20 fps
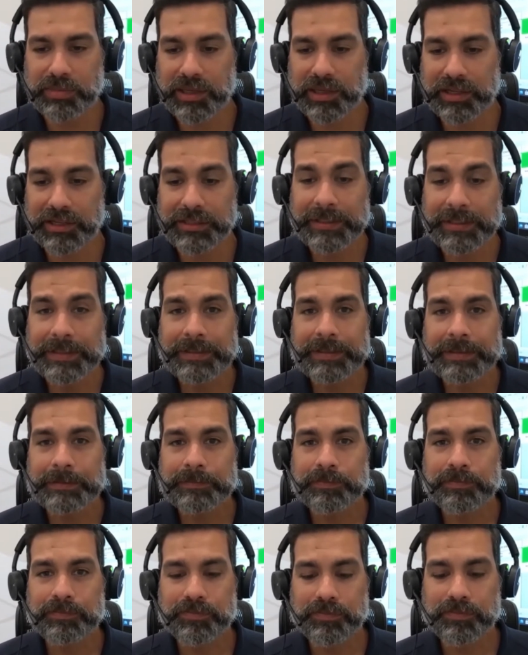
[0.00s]
But
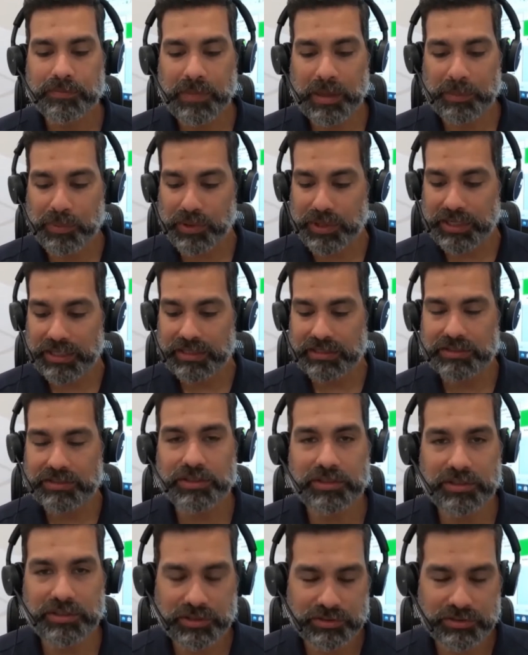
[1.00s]
my point is,
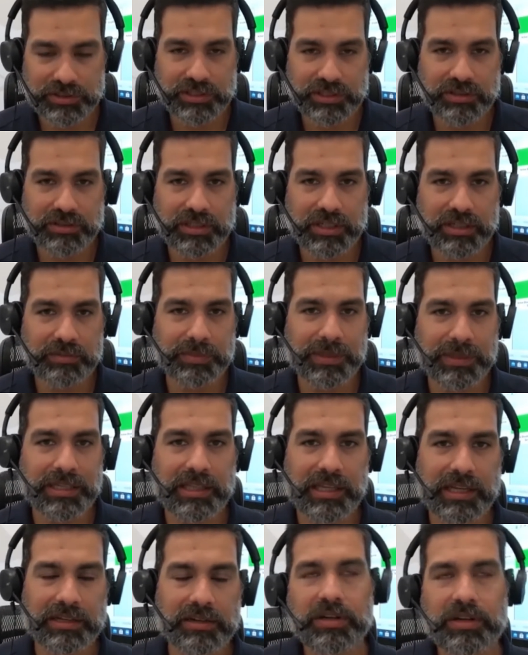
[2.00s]
you're still going to be
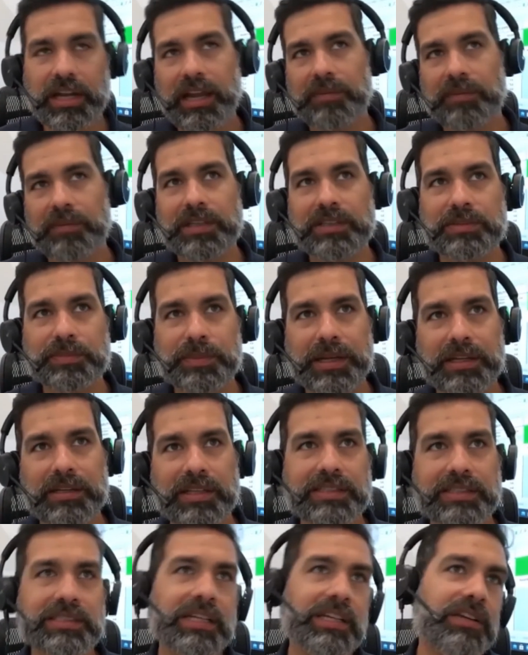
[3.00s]
like, okay, I'm going to spend,
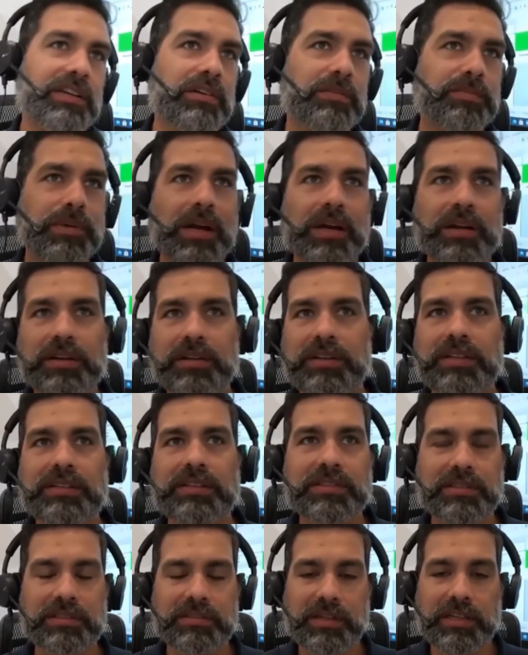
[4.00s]
let's say your product
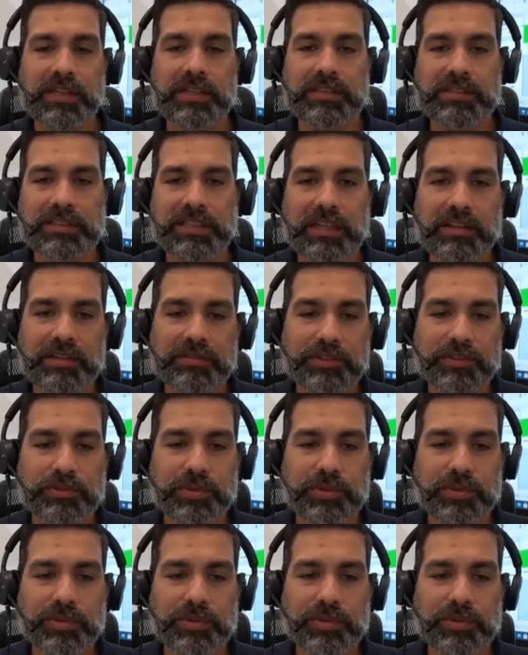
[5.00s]
is selling for